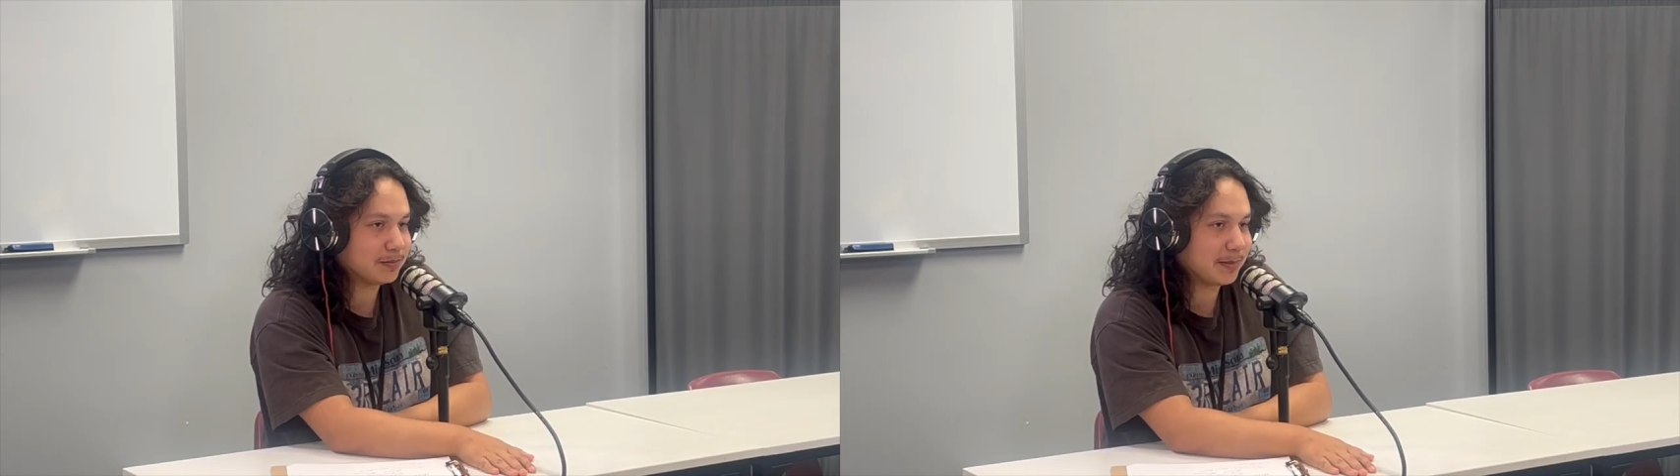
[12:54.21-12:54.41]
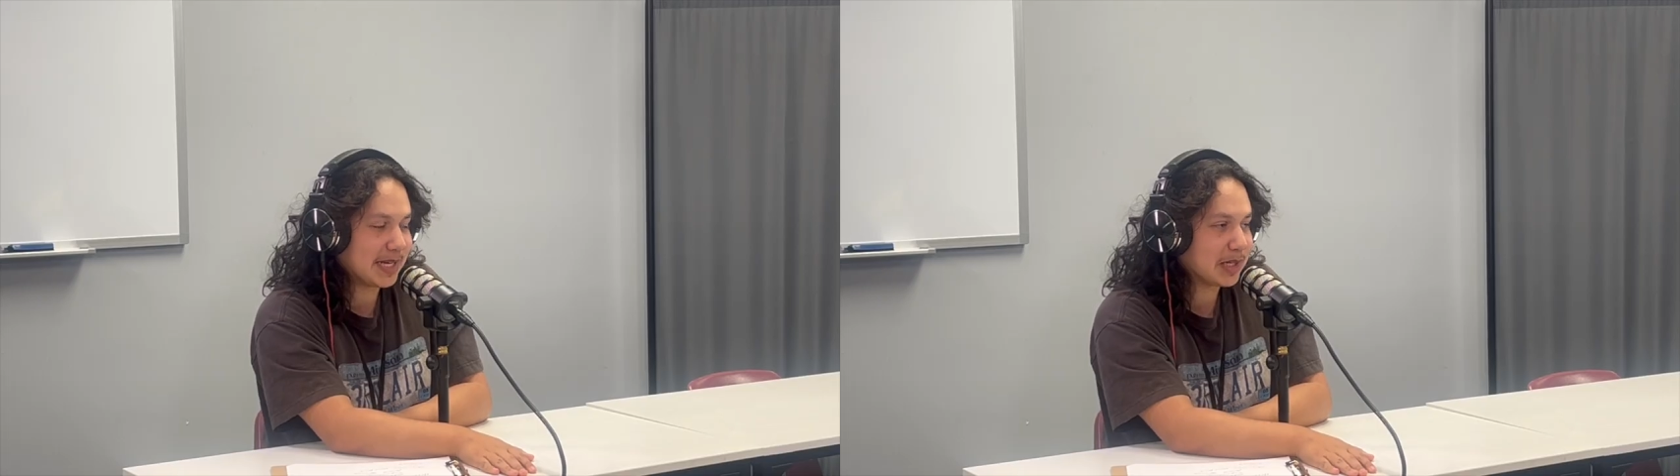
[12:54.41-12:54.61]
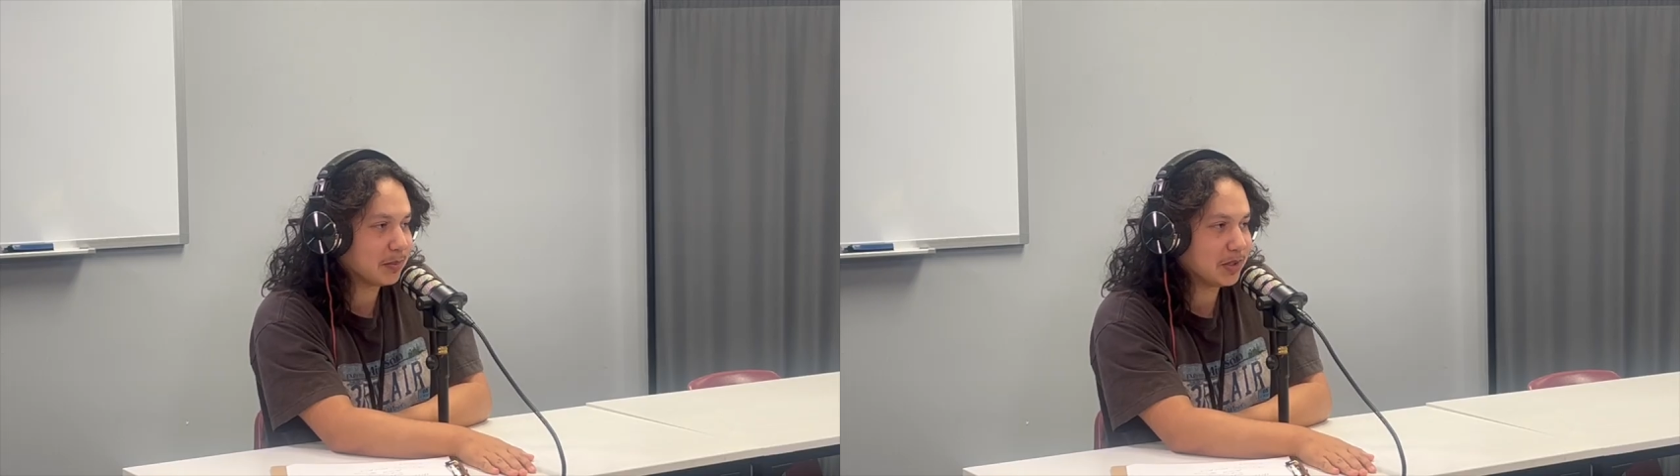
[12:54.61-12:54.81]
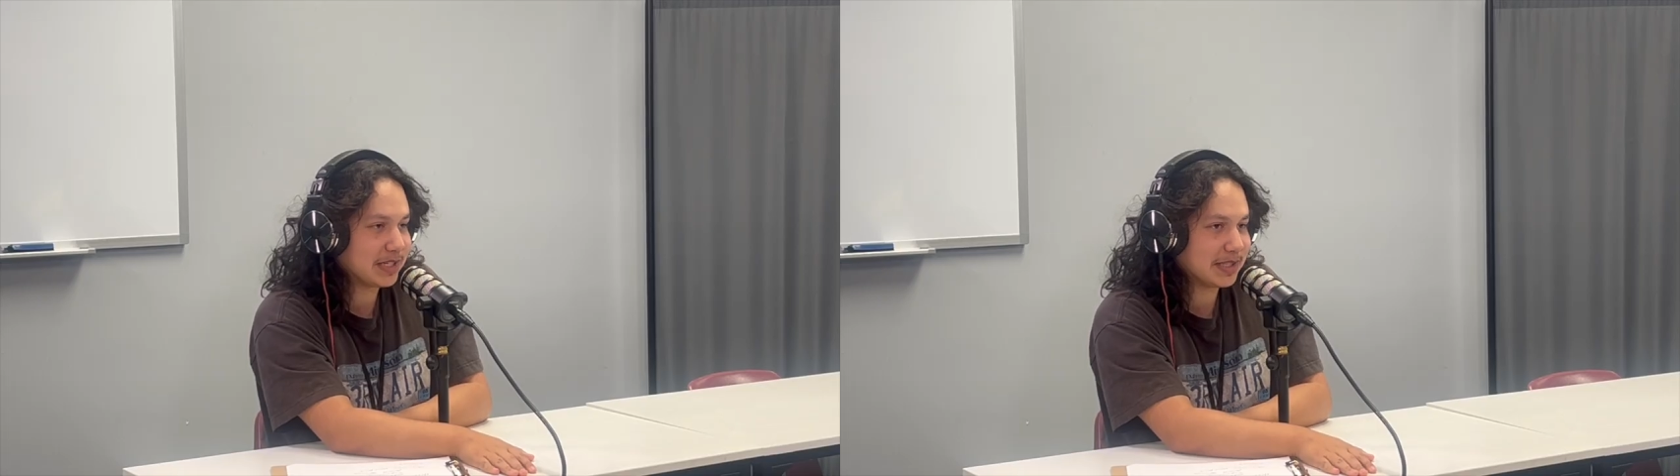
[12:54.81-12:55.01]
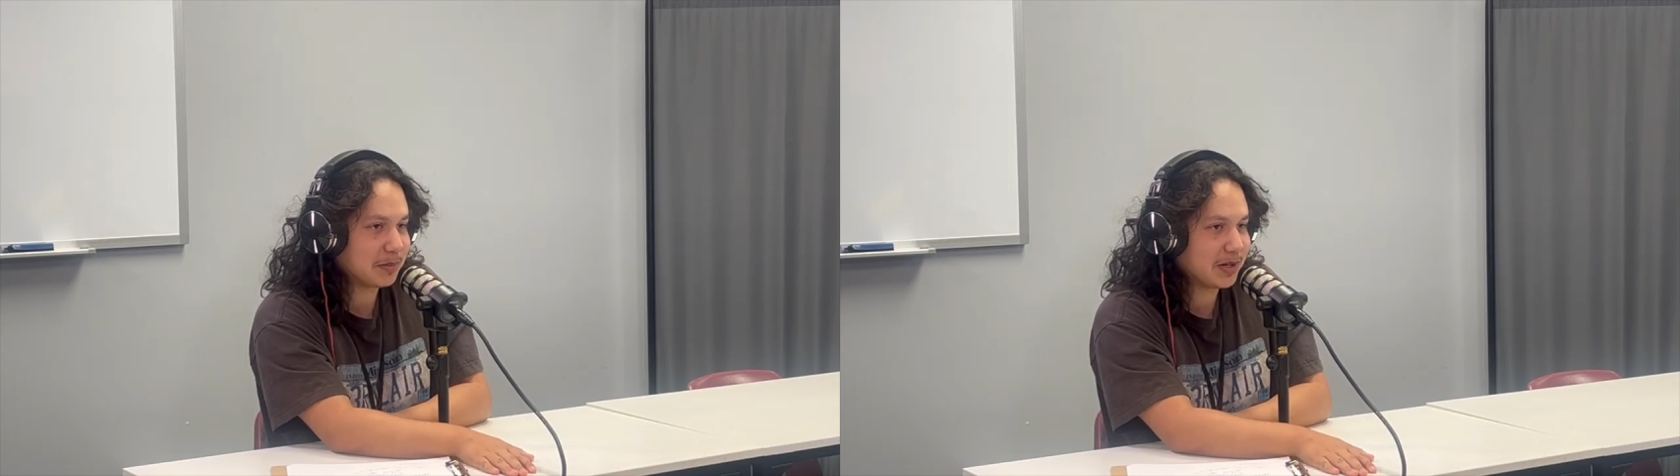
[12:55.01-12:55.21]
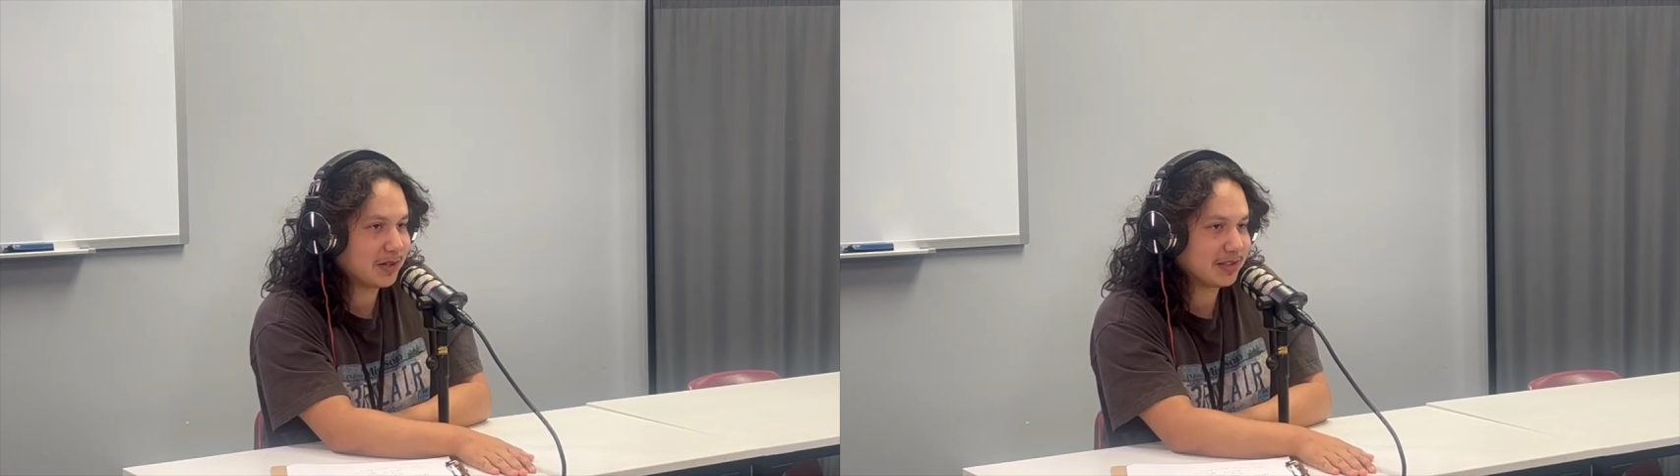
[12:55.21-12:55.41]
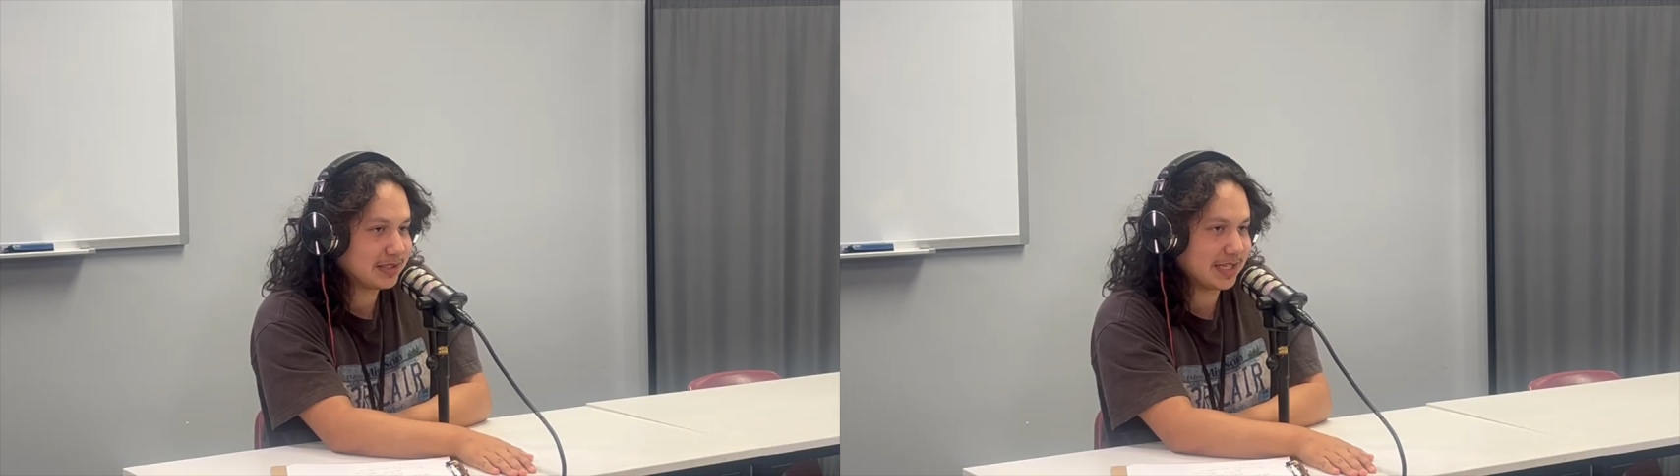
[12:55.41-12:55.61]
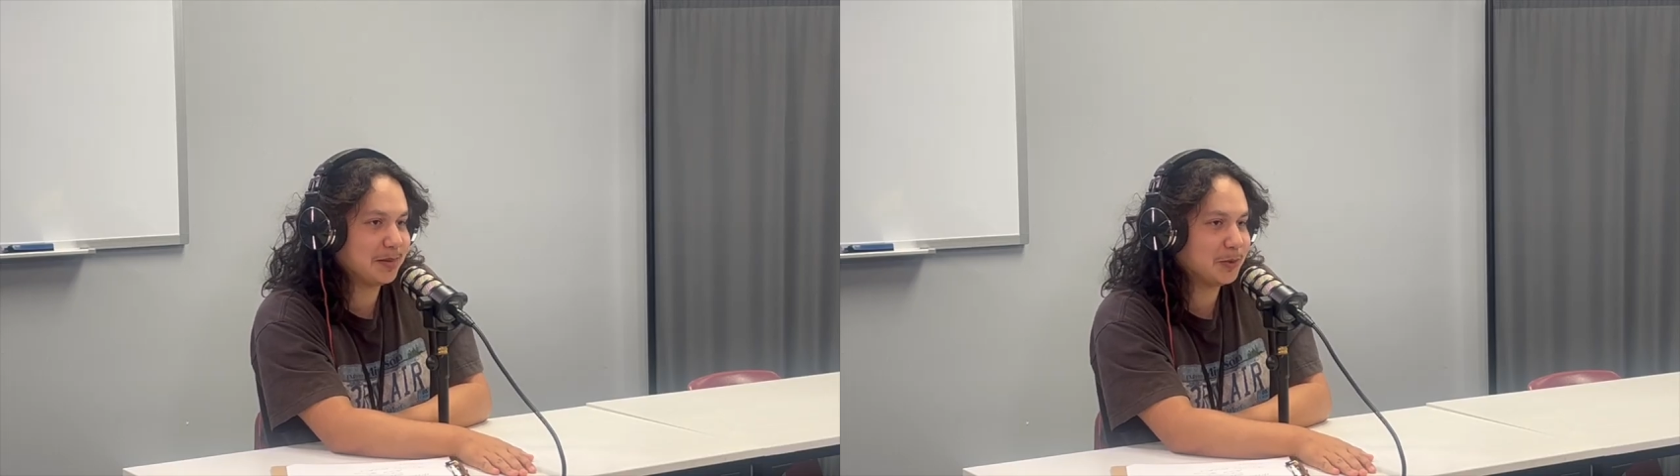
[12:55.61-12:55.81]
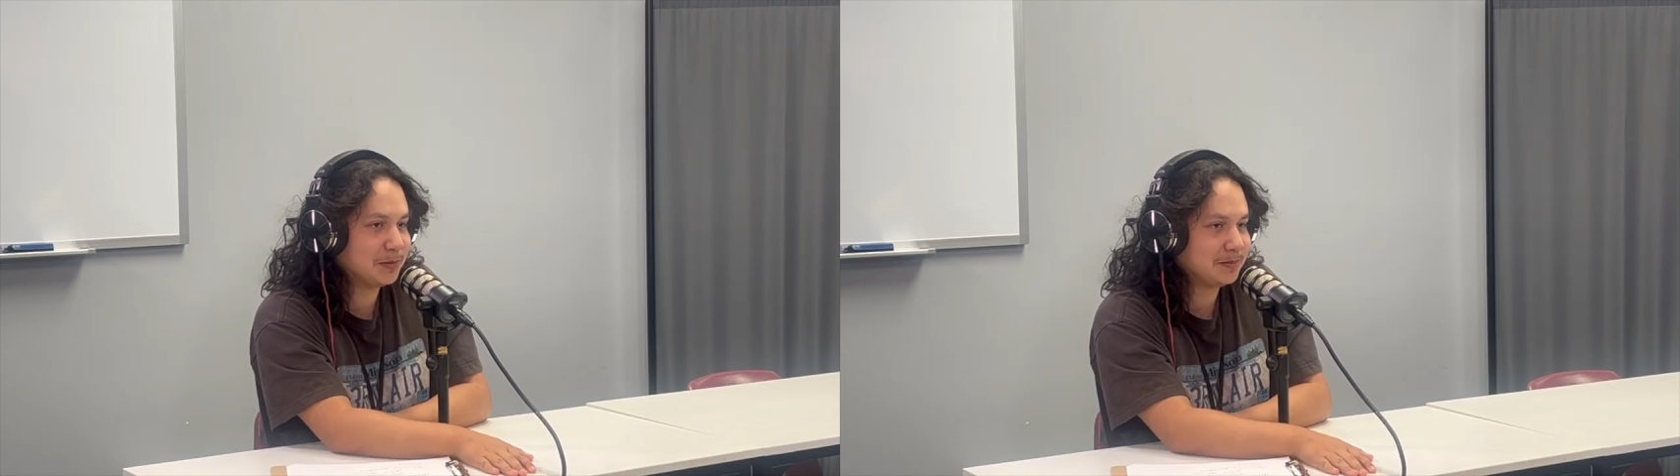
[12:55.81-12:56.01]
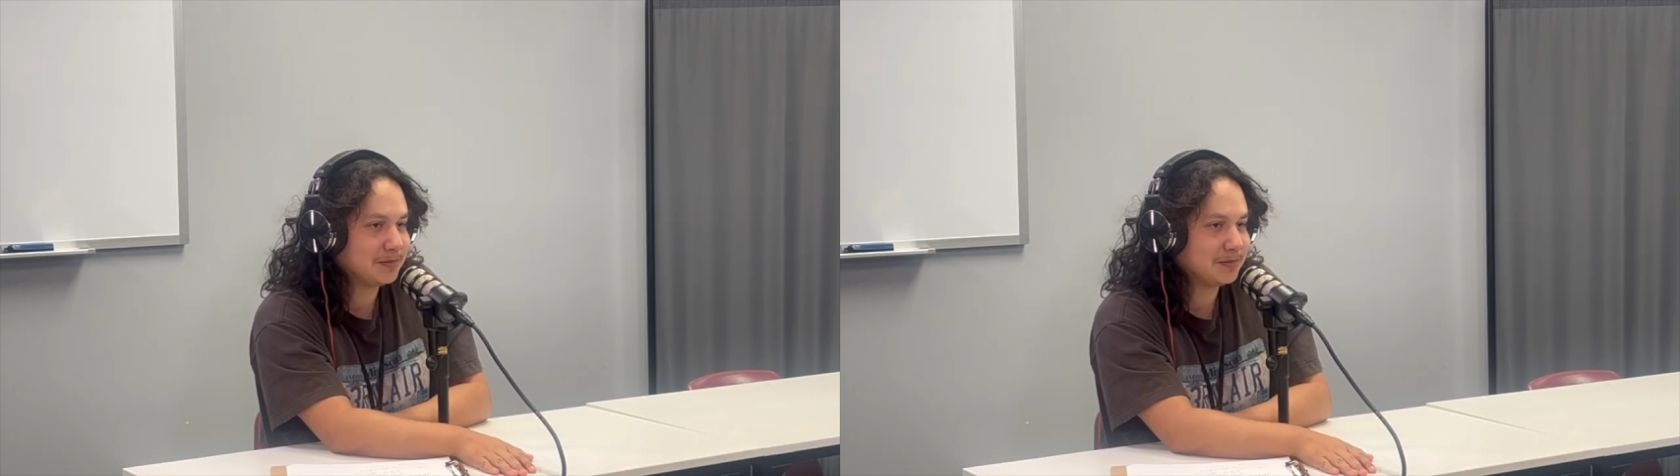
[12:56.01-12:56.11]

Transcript: MacBook in the middle of the table